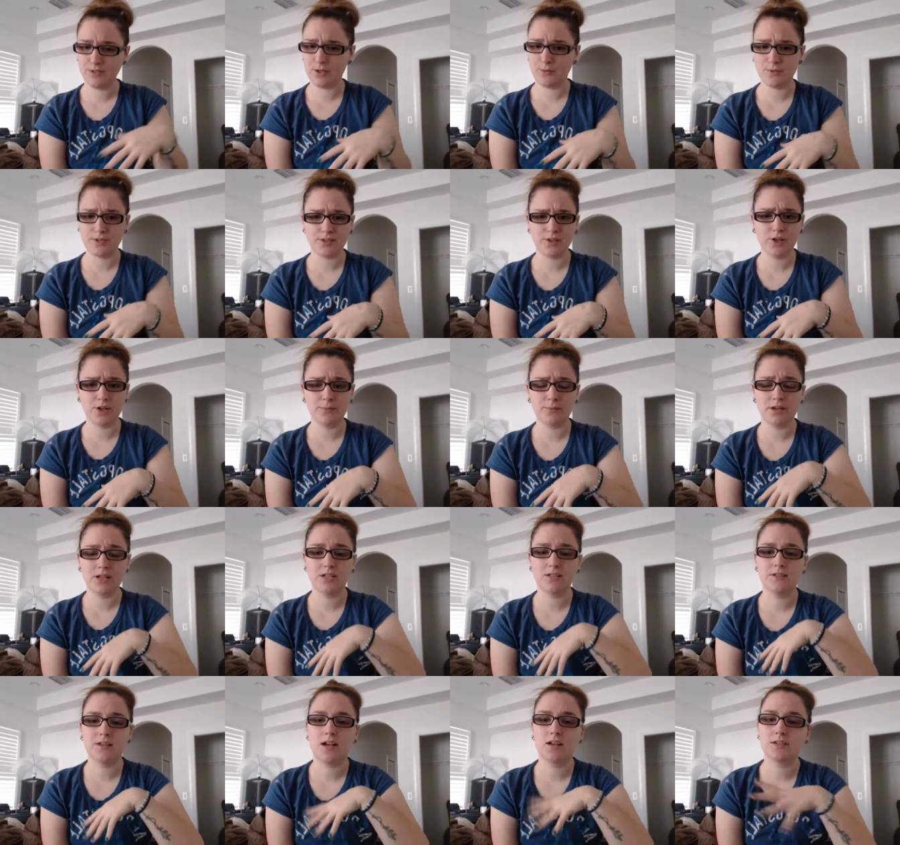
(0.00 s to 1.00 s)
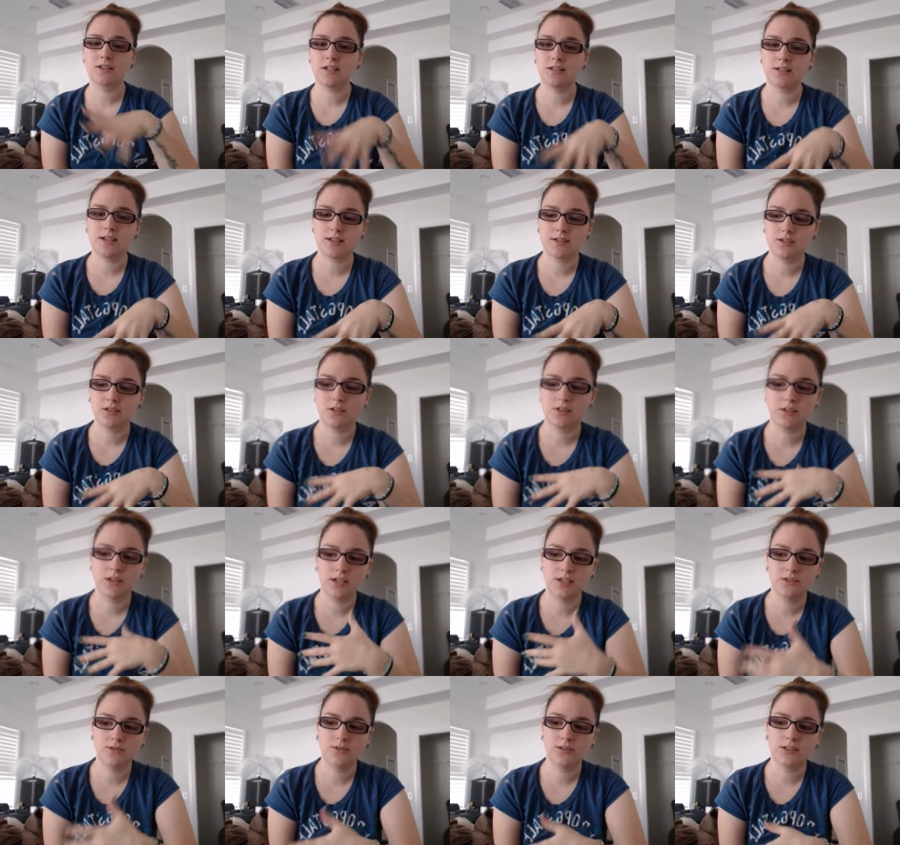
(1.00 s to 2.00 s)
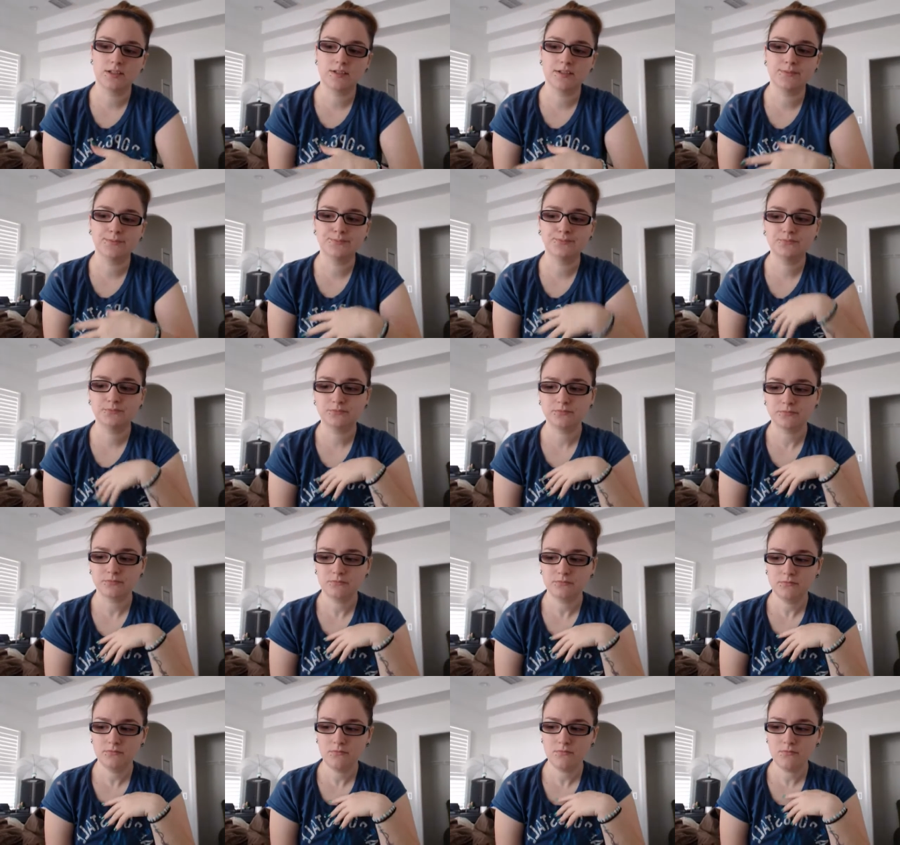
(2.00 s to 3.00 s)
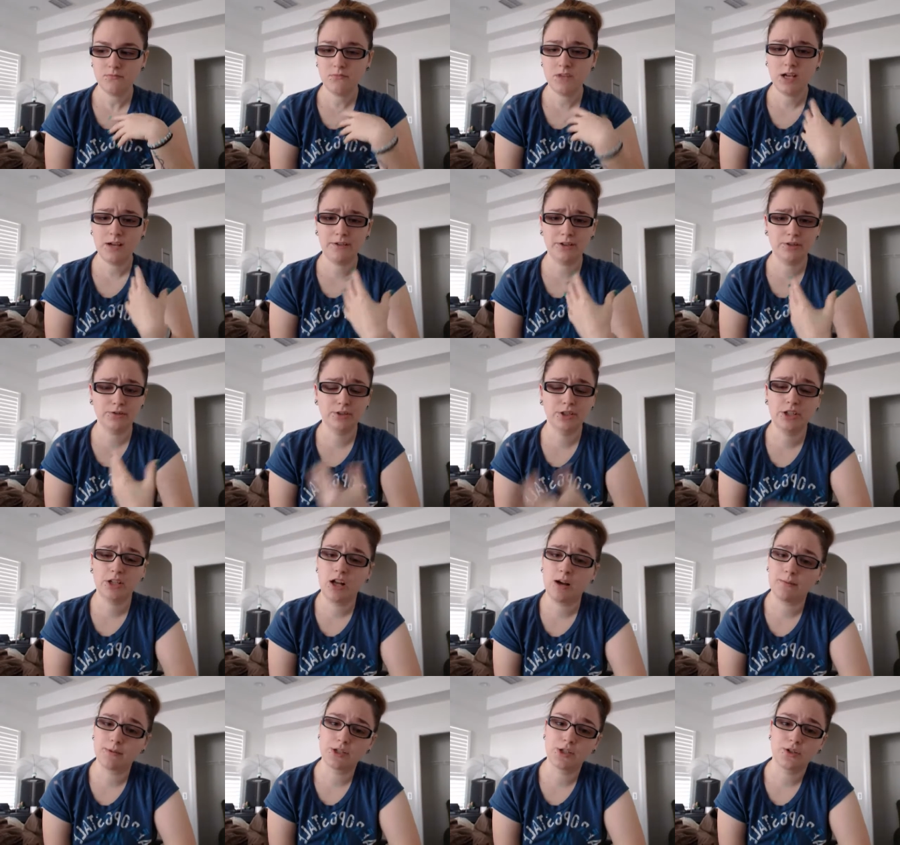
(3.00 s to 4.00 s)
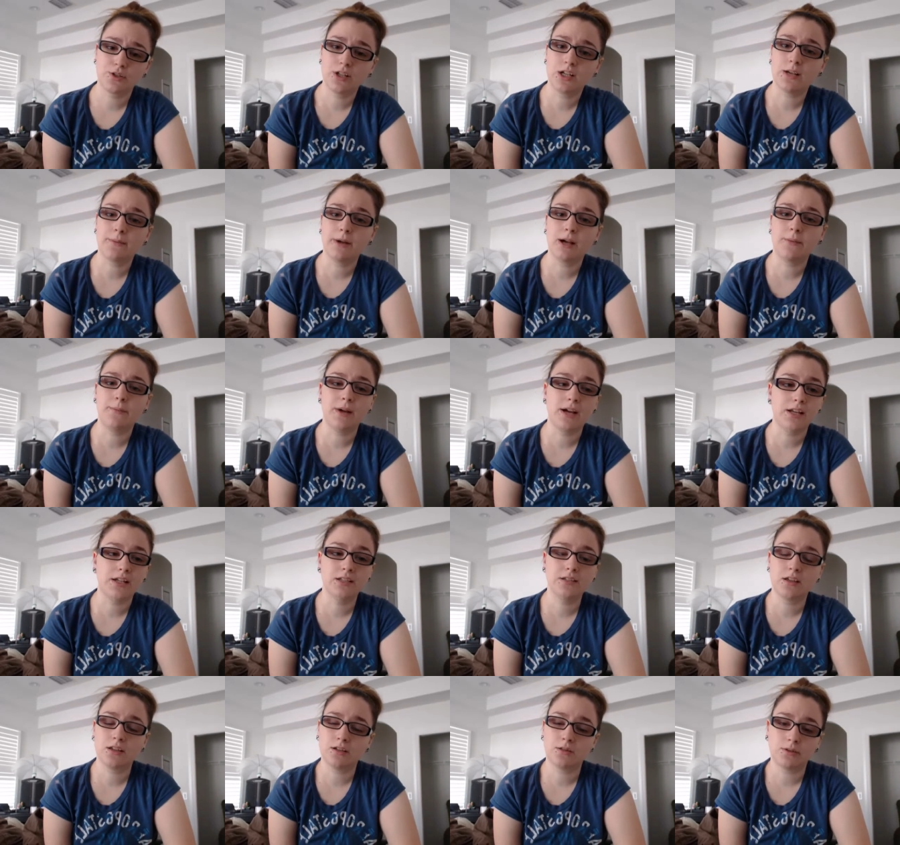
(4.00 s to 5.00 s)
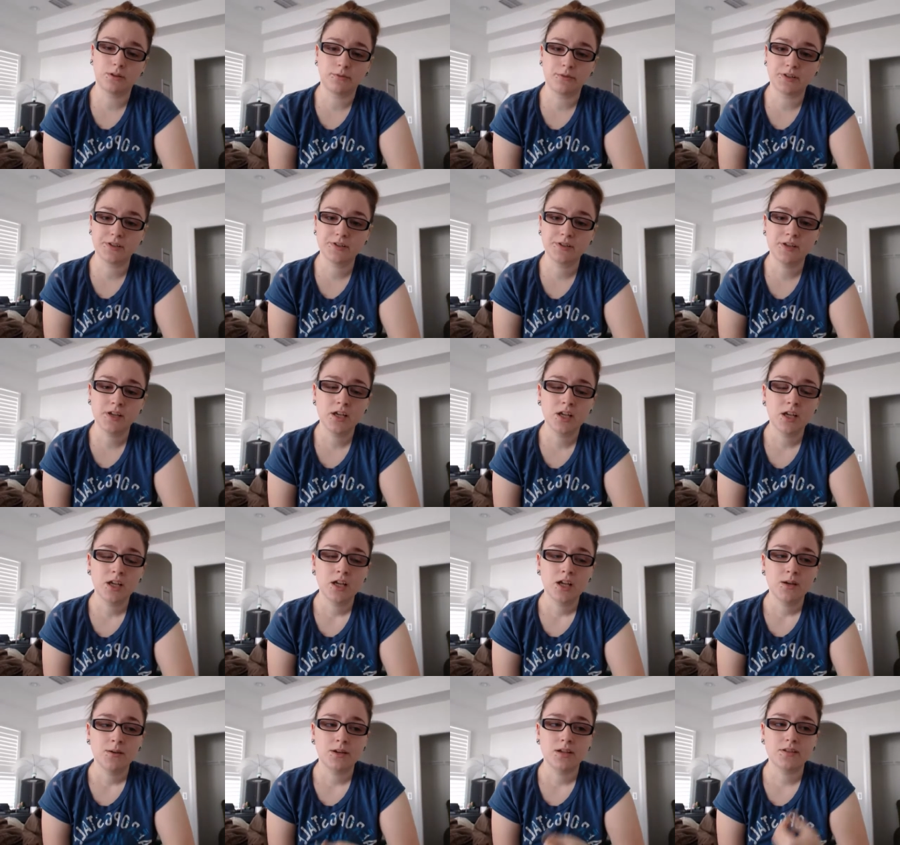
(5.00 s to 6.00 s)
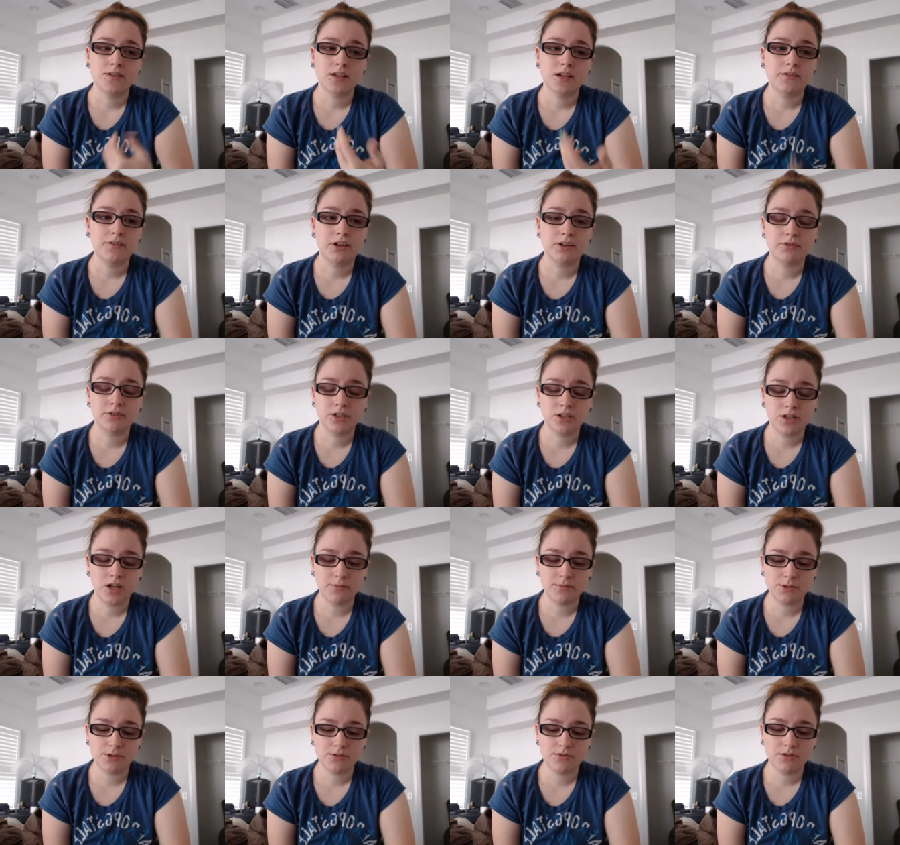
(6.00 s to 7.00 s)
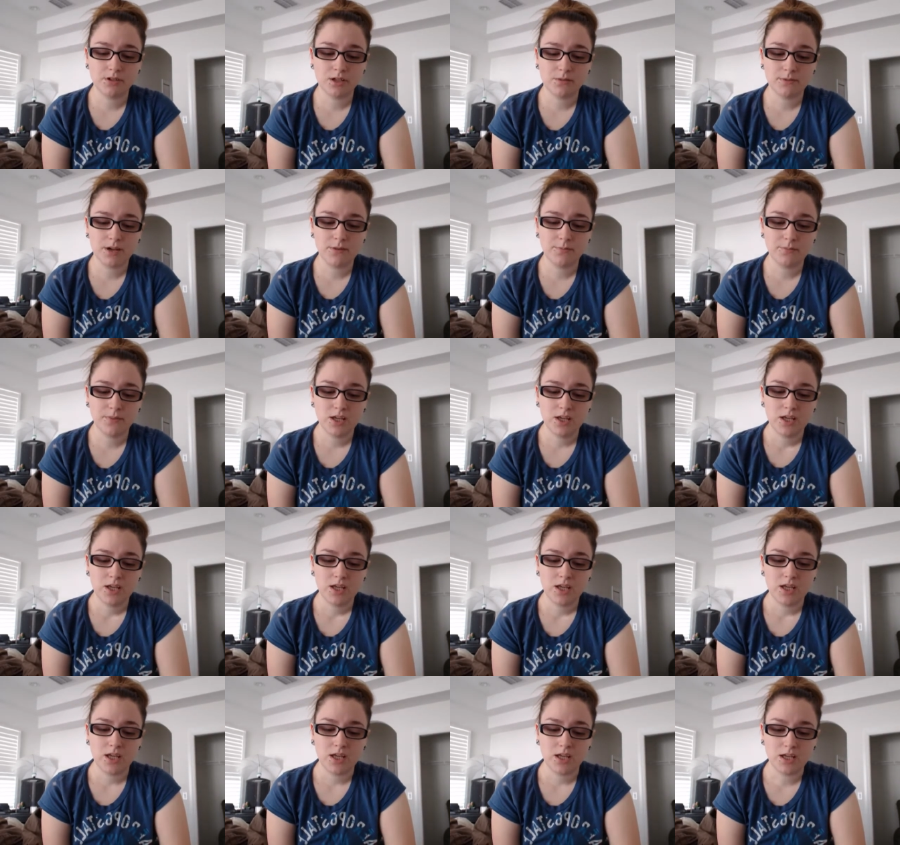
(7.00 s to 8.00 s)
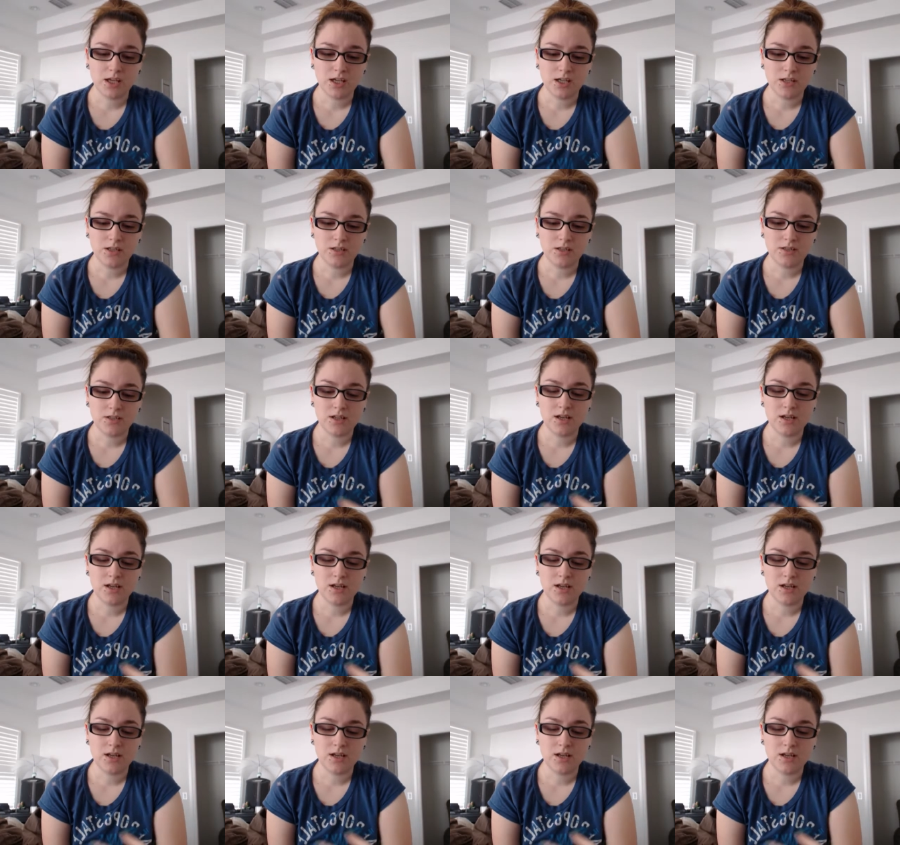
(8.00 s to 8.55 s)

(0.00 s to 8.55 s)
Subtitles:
was here at Brandon's house, and I texted her like, dude, listen, I've had a really good opportunity come up. I didn't tell her what it was. I was like, I've had a really good opportunity come up, and